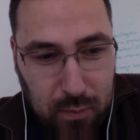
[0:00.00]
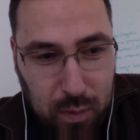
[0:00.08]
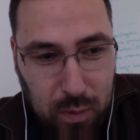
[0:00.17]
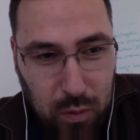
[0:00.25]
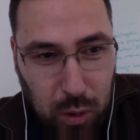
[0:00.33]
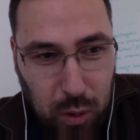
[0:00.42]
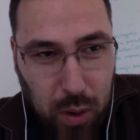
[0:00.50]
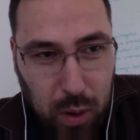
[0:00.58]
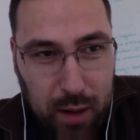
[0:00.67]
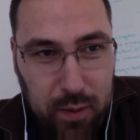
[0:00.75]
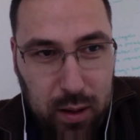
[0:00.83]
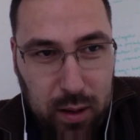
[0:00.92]
so you
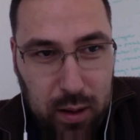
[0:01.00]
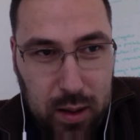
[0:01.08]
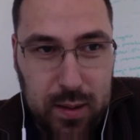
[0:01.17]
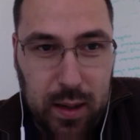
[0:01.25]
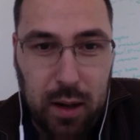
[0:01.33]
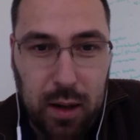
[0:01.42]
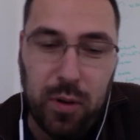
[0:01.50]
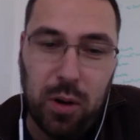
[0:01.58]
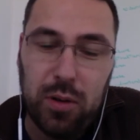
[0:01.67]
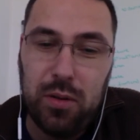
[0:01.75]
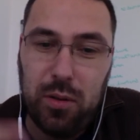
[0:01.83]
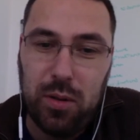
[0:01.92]
have an installer. Of
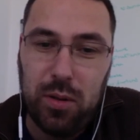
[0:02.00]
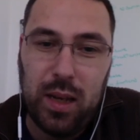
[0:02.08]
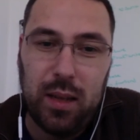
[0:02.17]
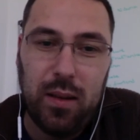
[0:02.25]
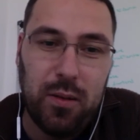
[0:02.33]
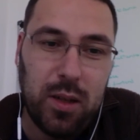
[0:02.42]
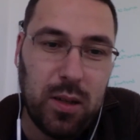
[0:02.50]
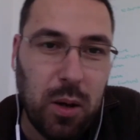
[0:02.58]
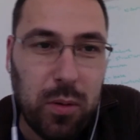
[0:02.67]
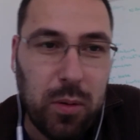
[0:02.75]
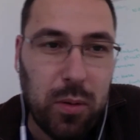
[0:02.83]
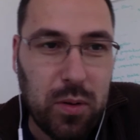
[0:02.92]
course, you said there is
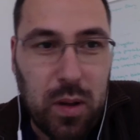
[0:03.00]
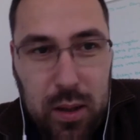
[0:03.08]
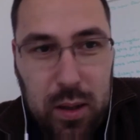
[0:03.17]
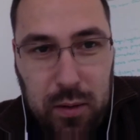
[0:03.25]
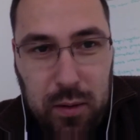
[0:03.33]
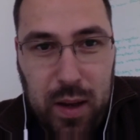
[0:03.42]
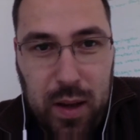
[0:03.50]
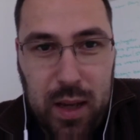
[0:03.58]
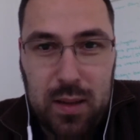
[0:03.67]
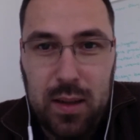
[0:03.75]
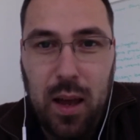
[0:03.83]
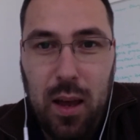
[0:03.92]
no user
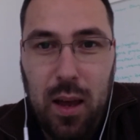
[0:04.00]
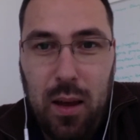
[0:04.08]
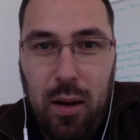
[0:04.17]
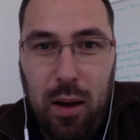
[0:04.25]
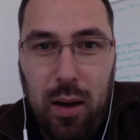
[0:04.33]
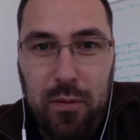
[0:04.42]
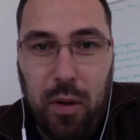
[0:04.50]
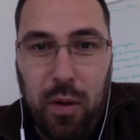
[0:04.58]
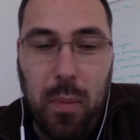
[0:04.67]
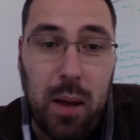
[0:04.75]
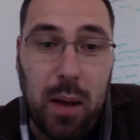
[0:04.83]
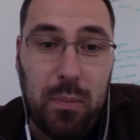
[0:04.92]
interface.
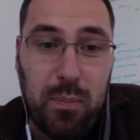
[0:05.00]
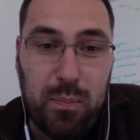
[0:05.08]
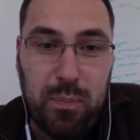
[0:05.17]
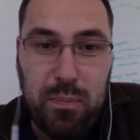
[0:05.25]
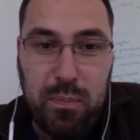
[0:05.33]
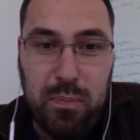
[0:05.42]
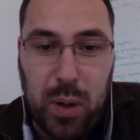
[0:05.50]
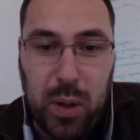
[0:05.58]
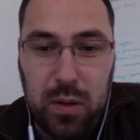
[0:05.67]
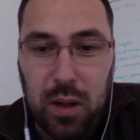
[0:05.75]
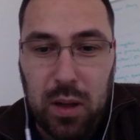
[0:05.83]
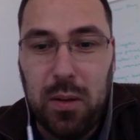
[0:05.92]
From my
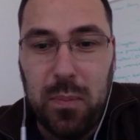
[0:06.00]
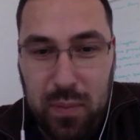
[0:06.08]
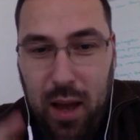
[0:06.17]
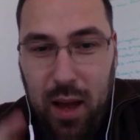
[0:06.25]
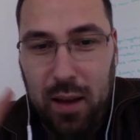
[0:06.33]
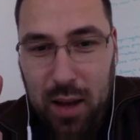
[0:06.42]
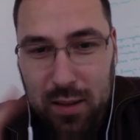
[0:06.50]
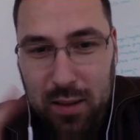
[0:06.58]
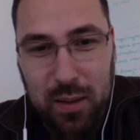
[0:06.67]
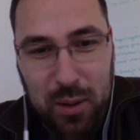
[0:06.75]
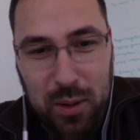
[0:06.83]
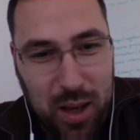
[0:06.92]
personal
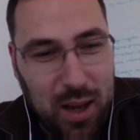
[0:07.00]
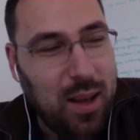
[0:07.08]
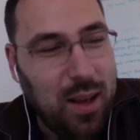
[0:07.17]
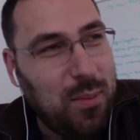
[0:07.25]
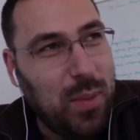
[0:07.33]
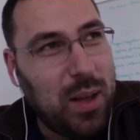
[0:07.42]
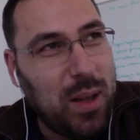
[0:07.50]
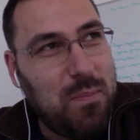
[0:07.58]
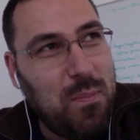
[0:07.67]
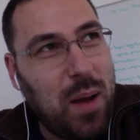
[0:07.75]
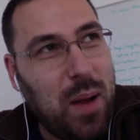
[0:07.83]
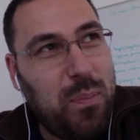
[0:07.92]
yet okay, but
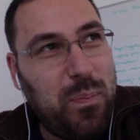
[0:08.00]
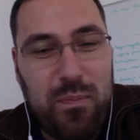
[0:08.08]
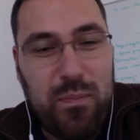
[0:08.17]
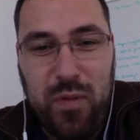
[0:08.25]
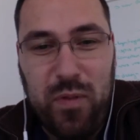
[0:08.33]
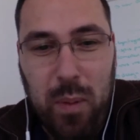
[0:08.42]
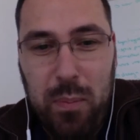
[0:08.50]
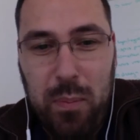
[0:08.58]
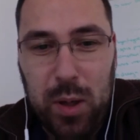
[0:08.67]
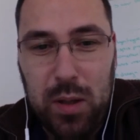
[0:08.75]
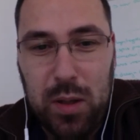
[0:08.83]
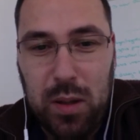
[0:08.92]
from my
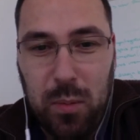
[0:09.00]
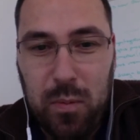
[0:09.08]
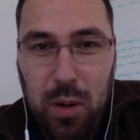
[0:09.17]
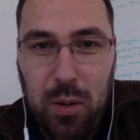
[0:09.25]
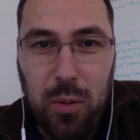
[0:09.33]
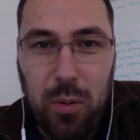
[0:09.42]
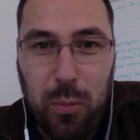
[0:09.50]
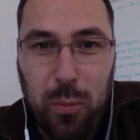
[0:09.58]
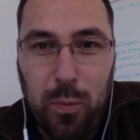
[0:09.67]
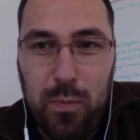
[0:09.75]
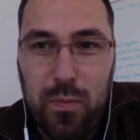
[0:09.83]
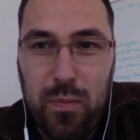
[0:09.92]
personal view,
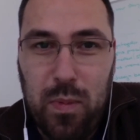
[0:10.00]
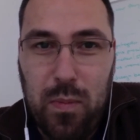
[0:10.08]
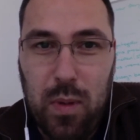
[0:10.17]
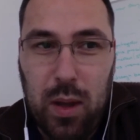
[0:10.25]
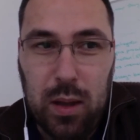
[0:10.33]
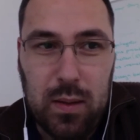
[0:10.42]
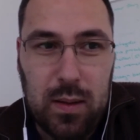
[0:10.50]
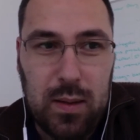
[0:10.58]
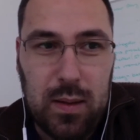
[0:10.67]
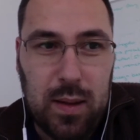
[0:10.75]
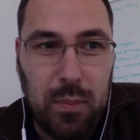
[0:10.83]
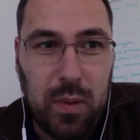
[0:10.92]
it's
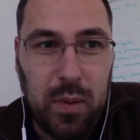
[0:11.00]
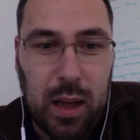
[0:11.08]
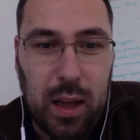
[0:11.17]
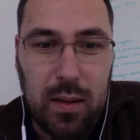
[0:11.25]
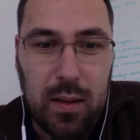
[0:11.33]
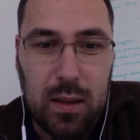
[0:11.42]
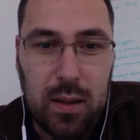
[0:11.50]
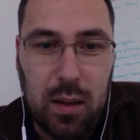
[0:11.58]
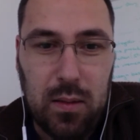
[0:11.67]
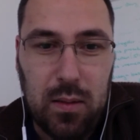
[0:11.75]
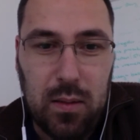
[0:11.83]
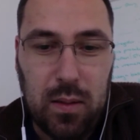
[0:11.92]
something that is
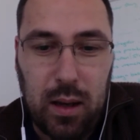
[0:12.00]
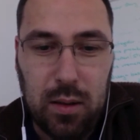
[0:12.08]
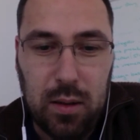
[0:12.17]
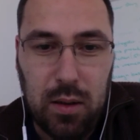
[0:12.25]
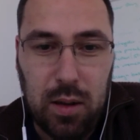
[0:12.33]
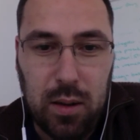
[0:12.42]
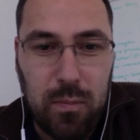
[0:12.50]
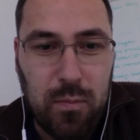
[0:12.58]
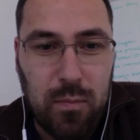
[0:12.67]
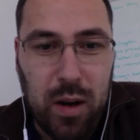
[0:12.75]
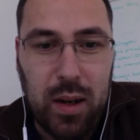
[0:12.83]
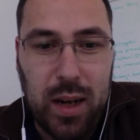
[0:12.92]
not actually
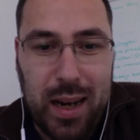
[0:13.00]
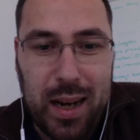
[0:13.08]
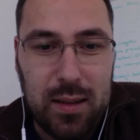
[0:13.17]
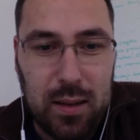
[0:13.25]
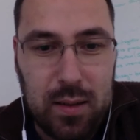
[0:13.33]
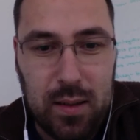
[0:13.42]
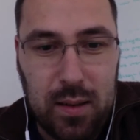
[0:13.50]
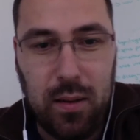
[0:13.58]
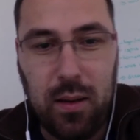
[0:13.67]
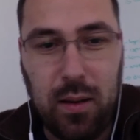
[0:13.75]
very necessary,